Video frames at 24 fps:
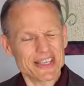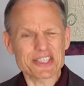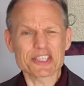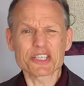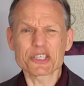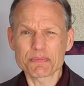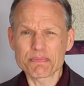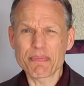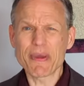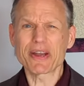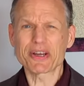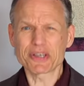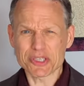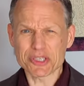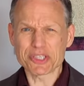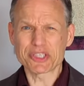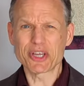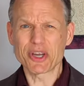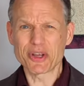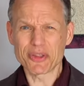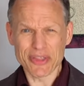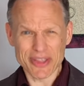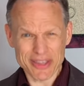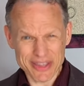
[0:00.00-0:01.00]
this is better
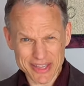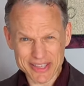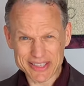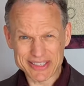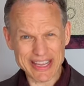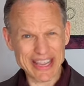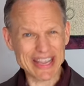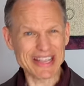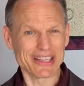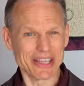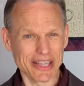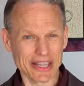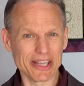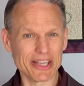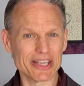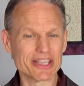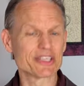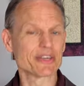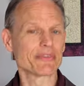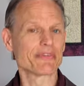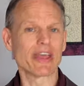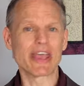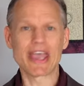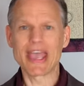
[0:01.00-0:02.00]
still than the
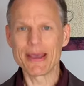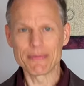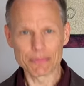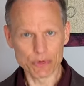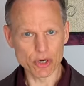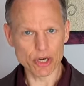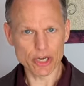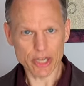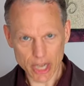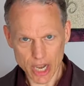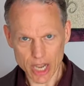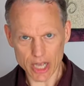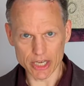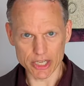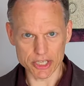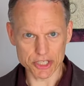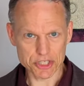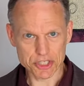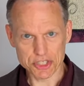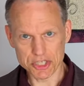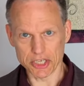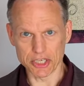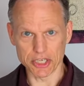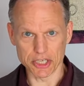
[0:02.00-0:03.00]
daylilies of the
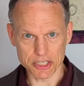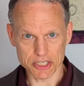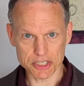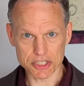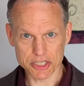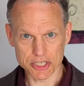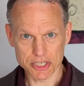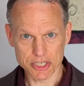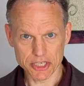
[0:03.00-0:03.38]
Hemerocallis genus.